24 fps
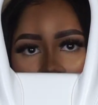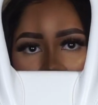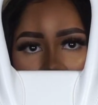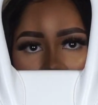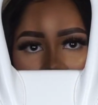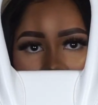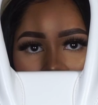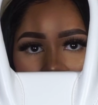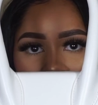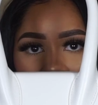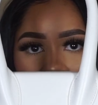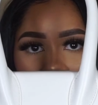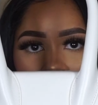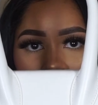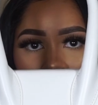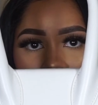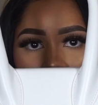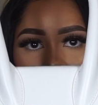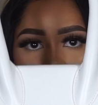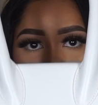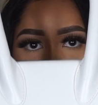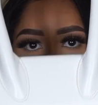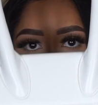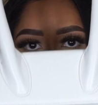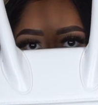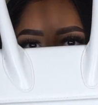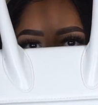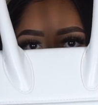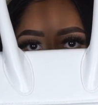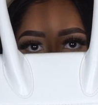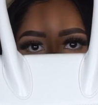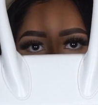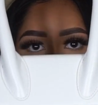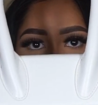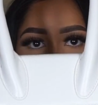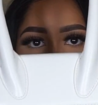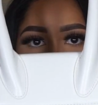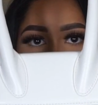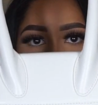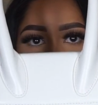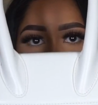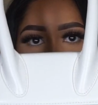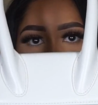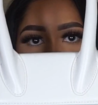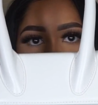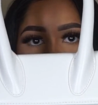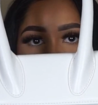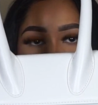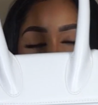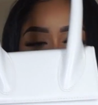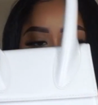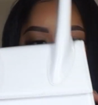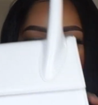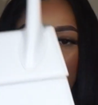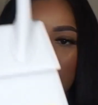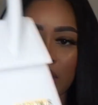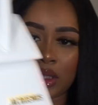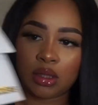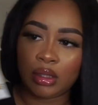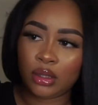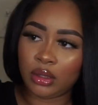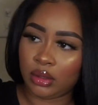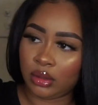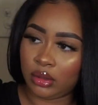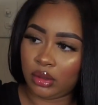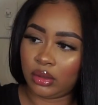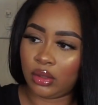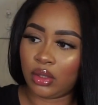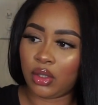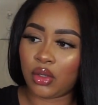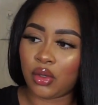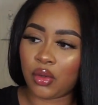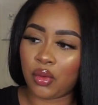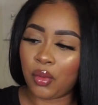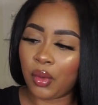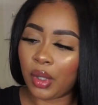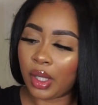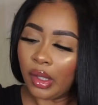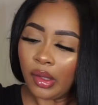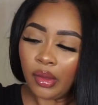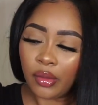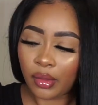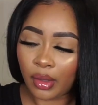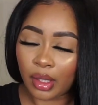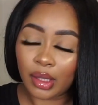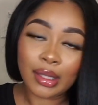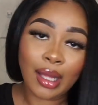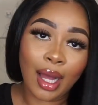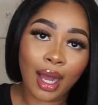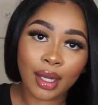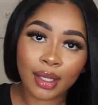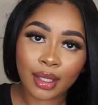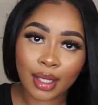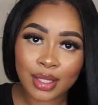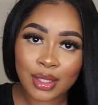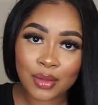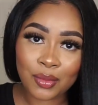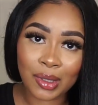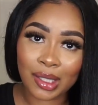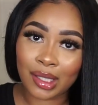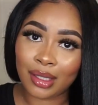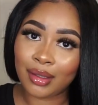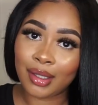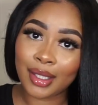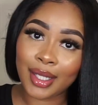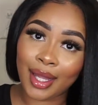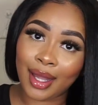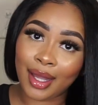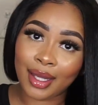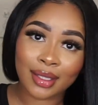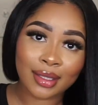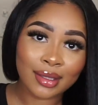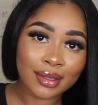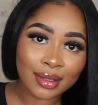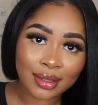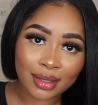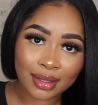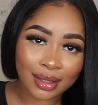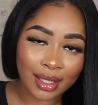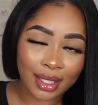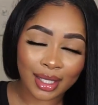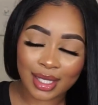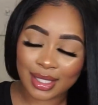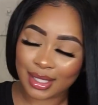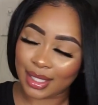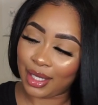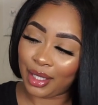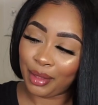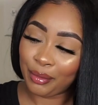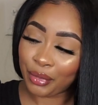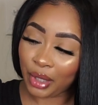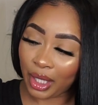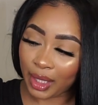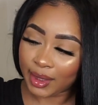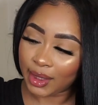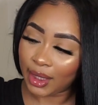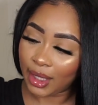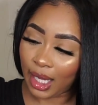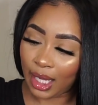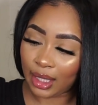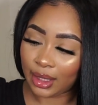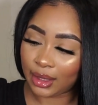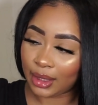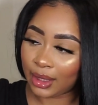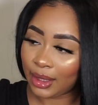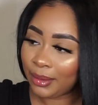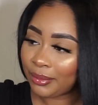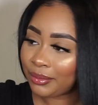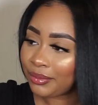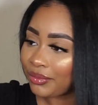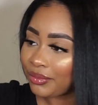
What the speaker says: just figured a white would go with a lot as well. Again, like I say, practicality.